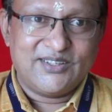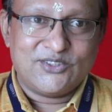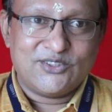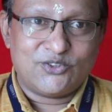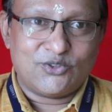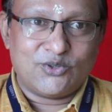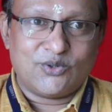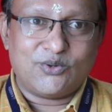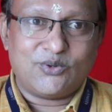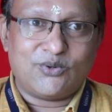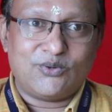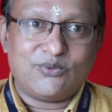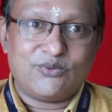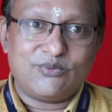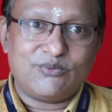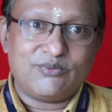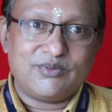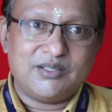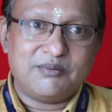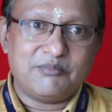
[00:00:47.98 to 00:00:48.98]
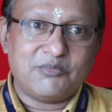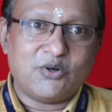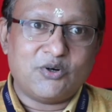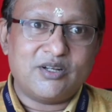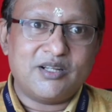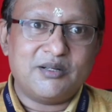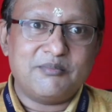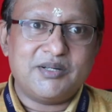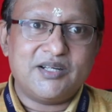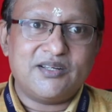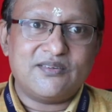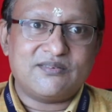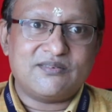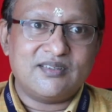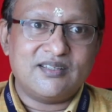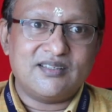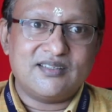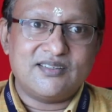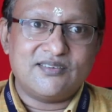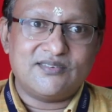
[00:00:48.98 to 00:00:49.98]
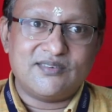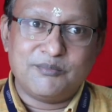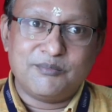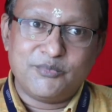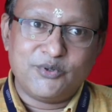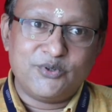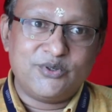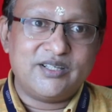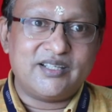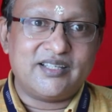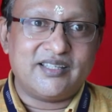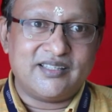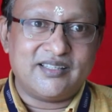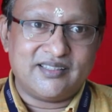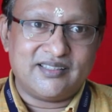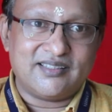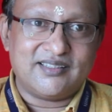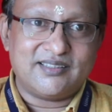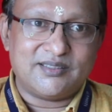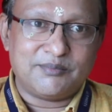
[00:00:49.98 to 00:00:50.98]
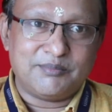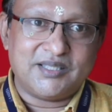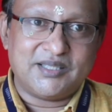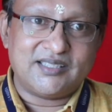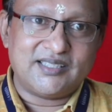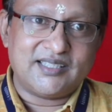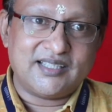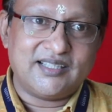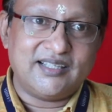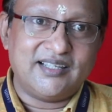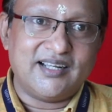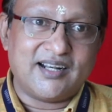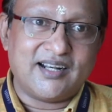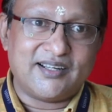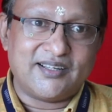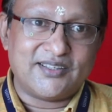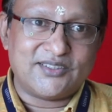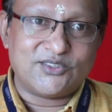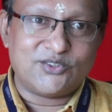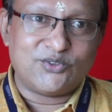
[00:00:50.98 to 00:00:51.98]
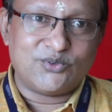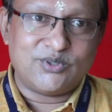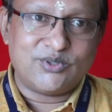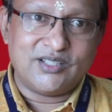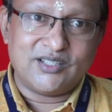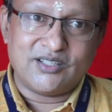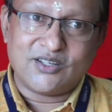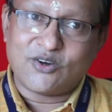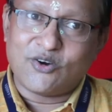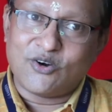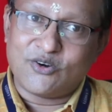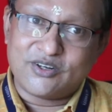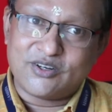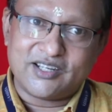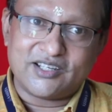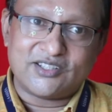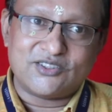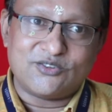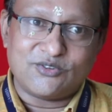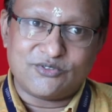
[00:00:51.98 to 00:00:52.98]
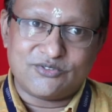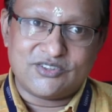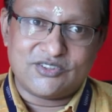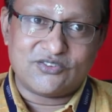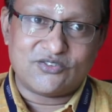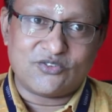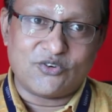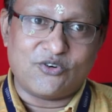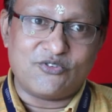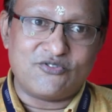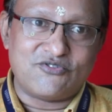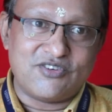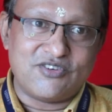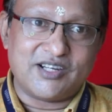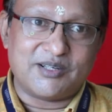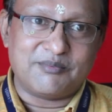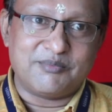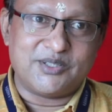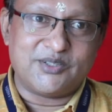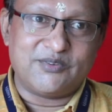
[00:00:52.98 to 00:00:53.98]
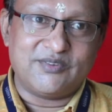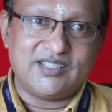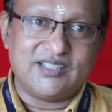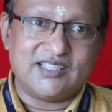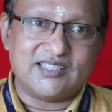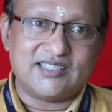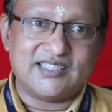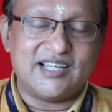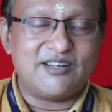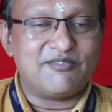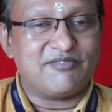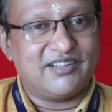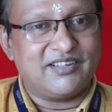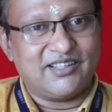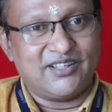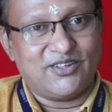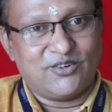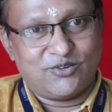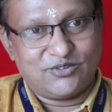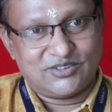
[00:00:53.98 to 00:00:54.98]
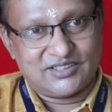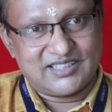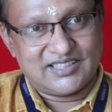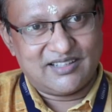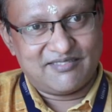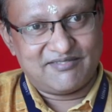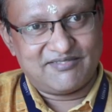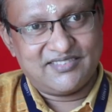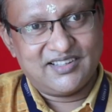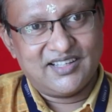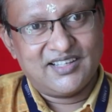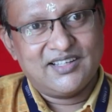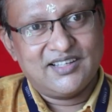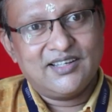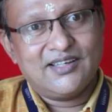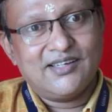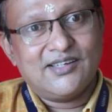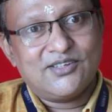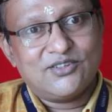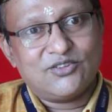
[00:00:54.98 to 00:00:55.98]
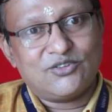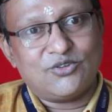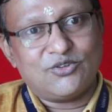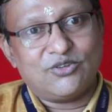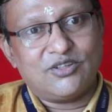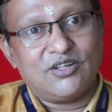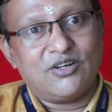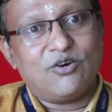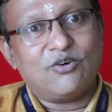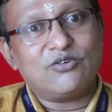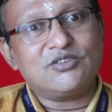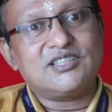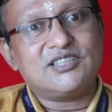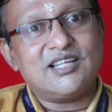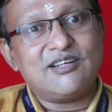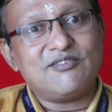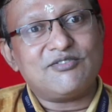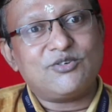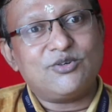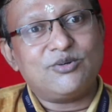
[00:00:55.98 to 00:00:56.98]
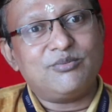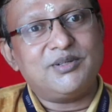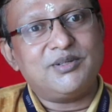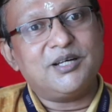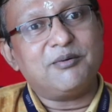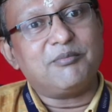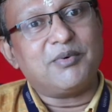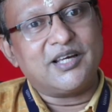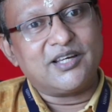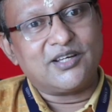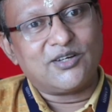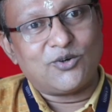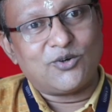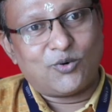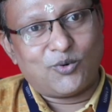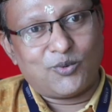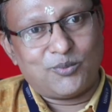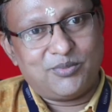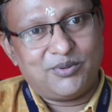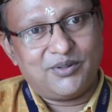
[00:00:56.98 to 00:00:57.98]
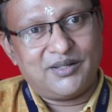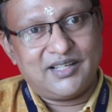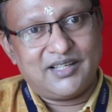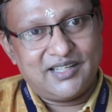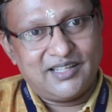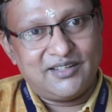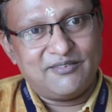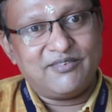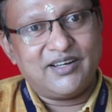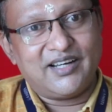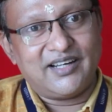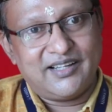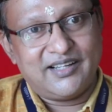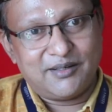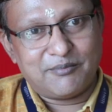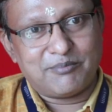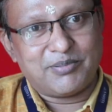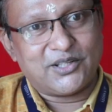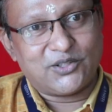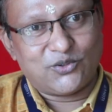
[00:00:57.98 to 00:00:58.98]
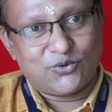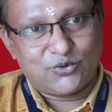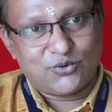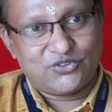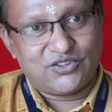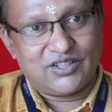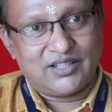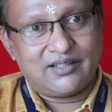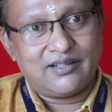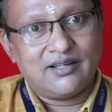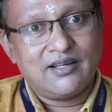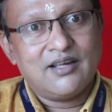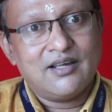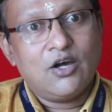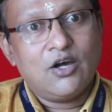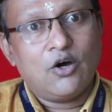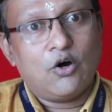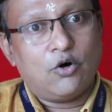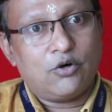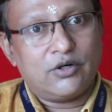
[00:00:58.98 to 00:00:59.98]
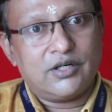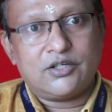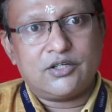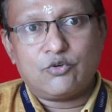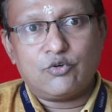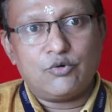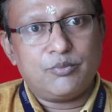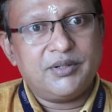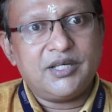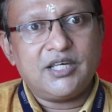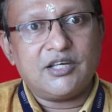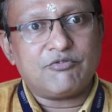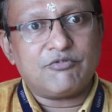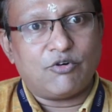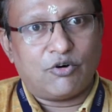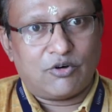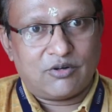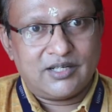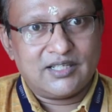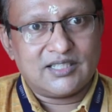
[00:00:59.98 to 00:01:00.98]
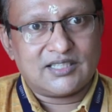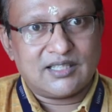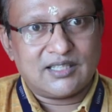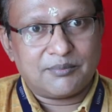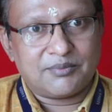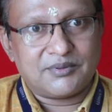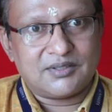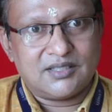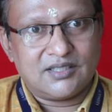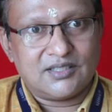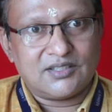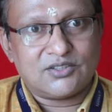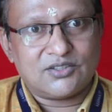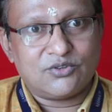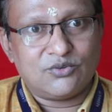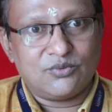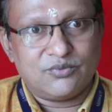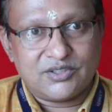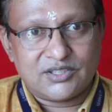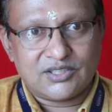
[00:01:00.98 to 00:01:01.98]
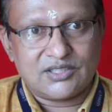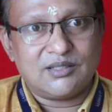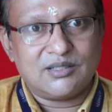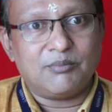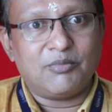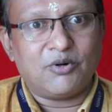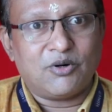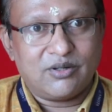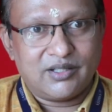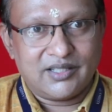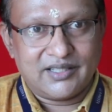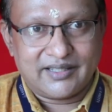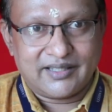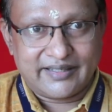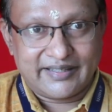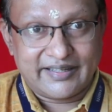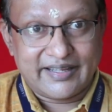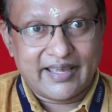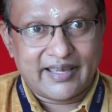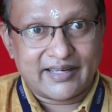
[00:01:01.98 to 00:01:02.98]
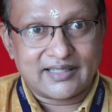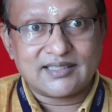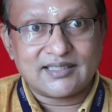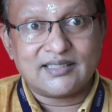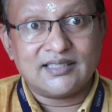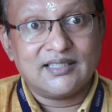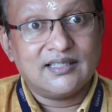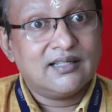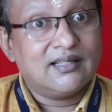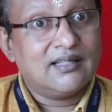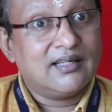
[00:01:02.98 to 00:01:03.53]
So, in modern medicine, this immunity is basically understood in the context of this conflict between the self and the non self. So, the non self could be a microbe, an invading pathogen, or it could be a foreign substance to which the body reacts.